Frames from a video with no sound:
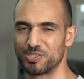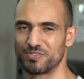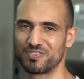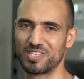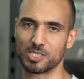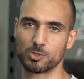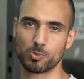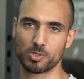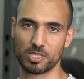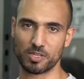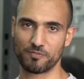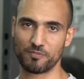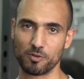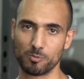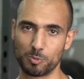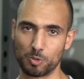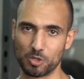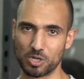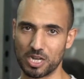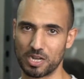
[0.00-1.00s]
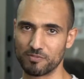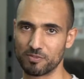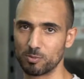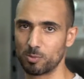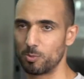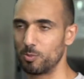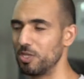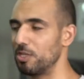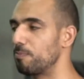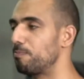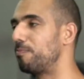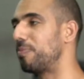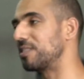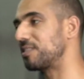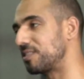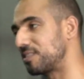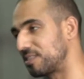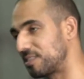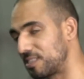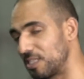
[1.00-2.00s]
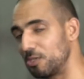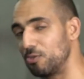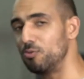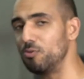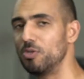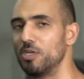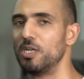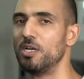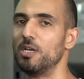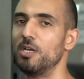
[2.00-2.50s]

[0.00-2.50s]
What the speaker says: if that's what they feel more comfortable with, but still